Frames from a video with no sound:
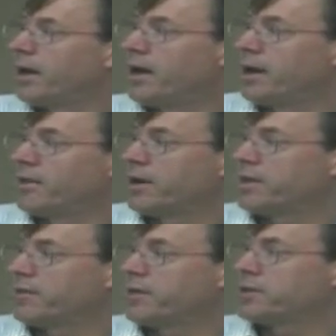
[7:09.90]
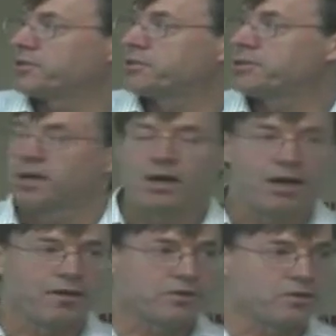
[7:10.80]
And the rest,
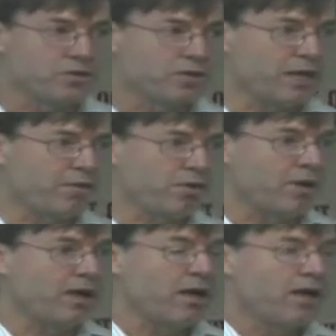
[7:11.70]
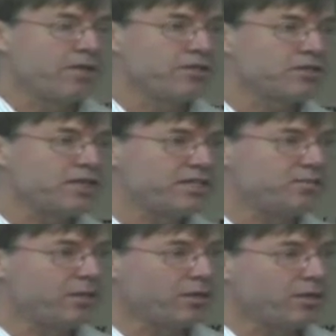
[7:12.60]
I just want to say, well, this needs
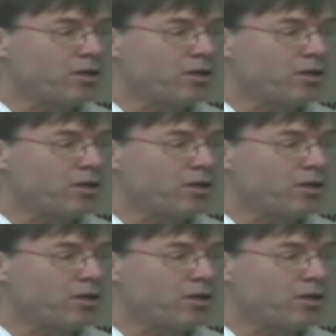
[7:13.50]
to be